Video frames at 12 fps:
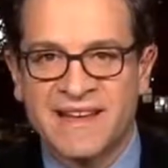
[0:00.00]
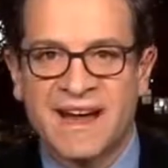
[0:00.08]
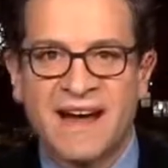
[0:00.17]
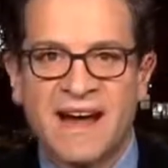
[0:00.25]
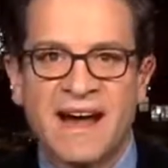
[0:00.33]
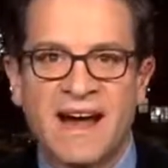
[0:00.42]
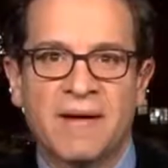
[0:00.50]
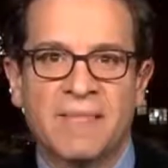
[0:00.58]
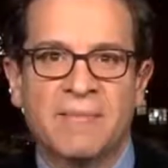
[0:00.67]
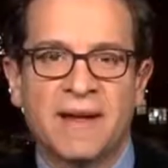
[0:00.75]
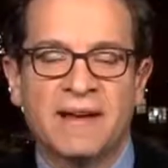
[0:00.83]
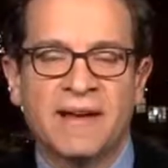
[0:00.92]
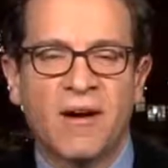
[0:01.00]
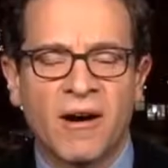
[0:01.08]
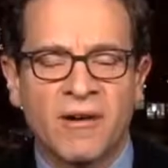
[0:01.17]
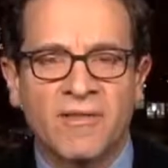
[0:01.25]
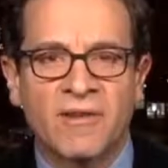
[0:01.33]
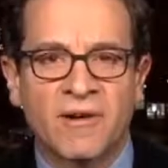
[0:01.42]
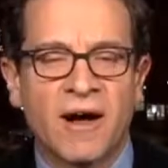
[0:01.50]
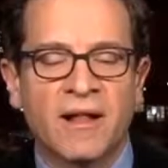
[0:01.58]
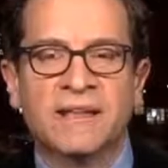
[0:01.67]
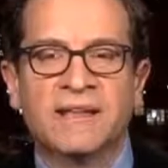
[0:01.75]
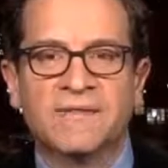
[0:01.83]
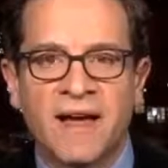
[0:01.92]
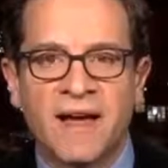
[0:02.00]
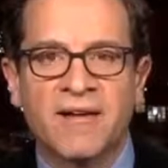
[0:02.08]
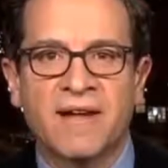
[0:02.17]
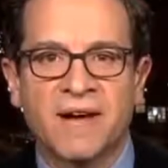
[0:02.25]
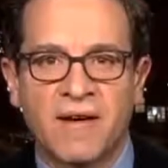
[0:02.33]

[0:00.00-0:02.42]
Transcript: But overall, it's very